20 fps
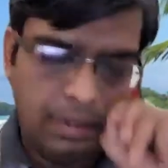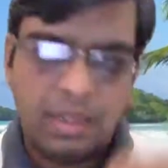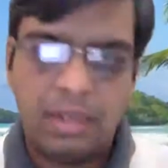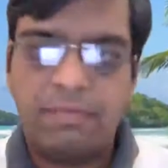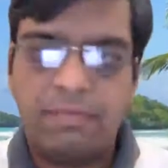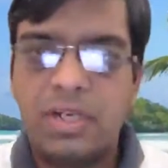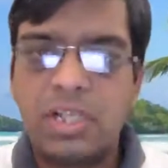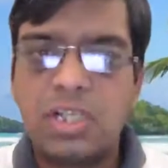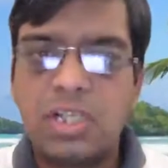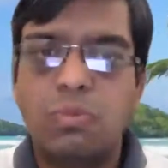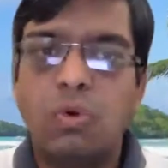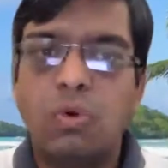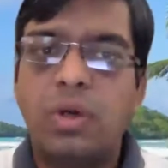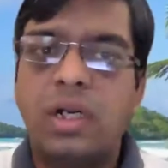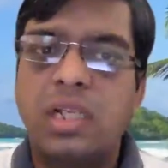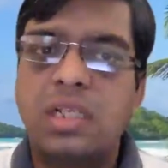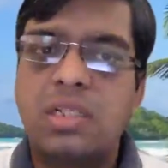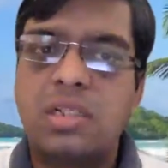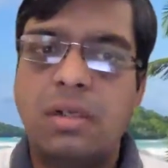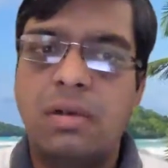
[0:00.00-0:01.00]
If it is more,
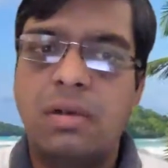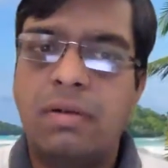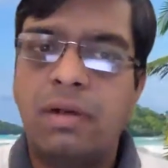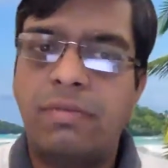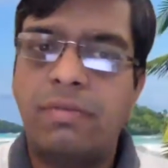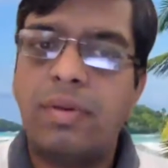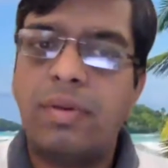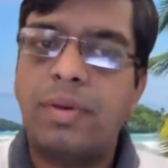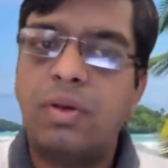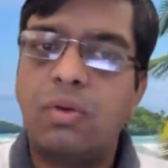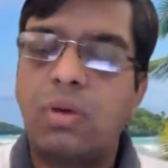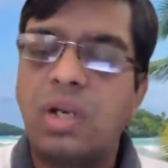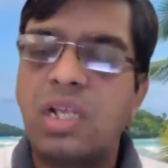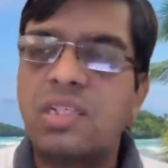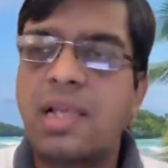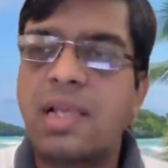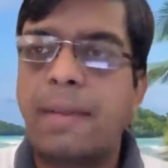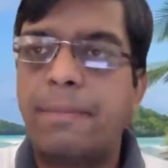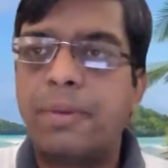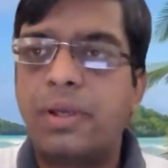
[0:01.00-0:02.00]
it will be known
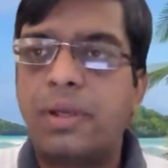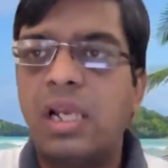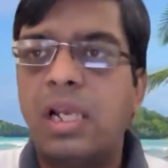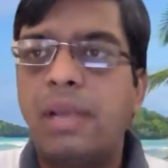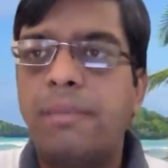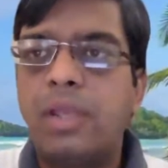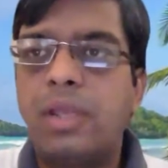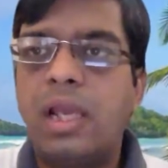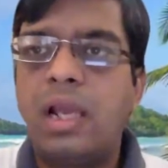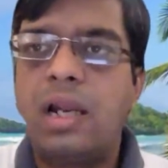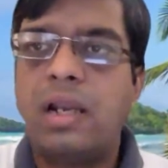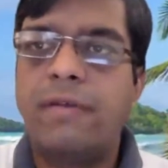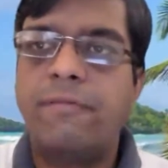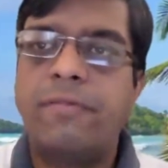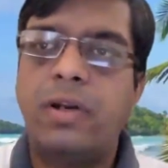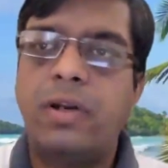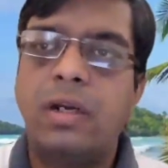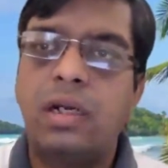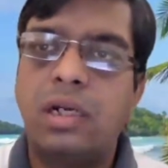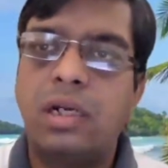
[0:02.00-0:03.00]
as hyperkalemia, and if
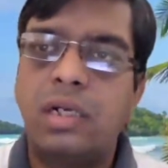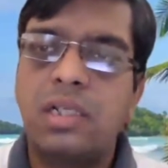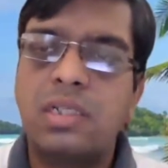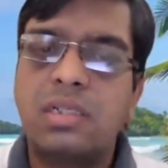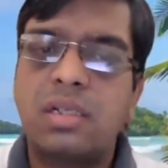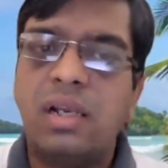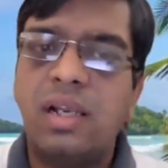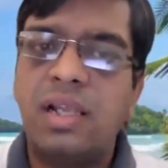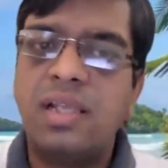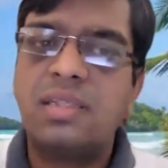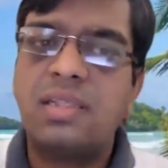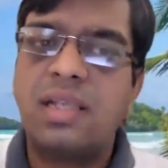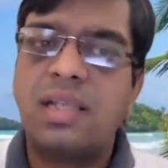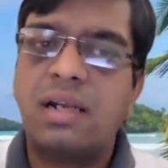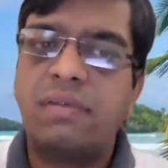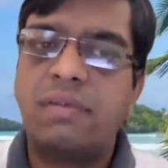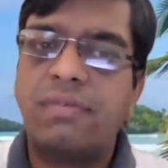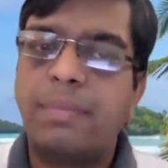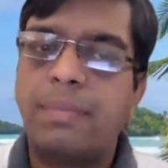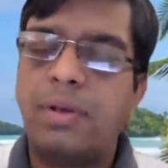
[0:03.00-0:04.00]
it is less, then
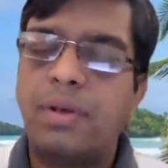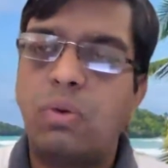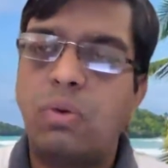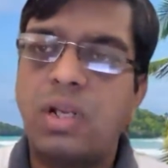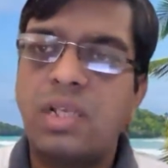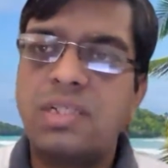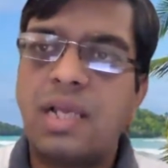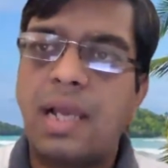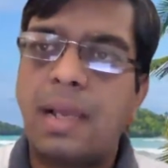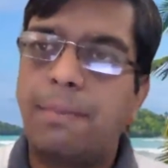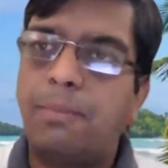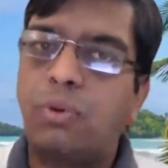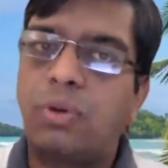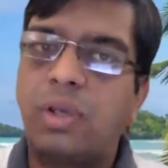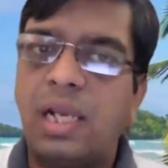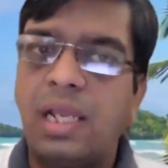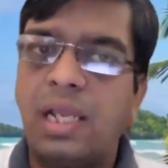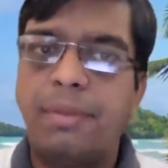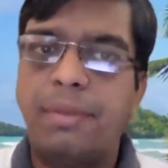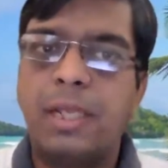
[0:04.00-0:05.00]
it will be known as
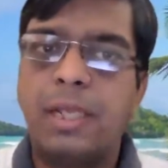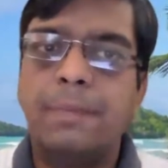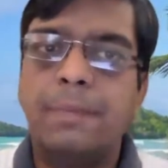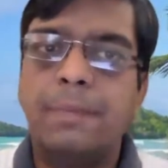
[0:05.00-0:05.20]
hypokalemia.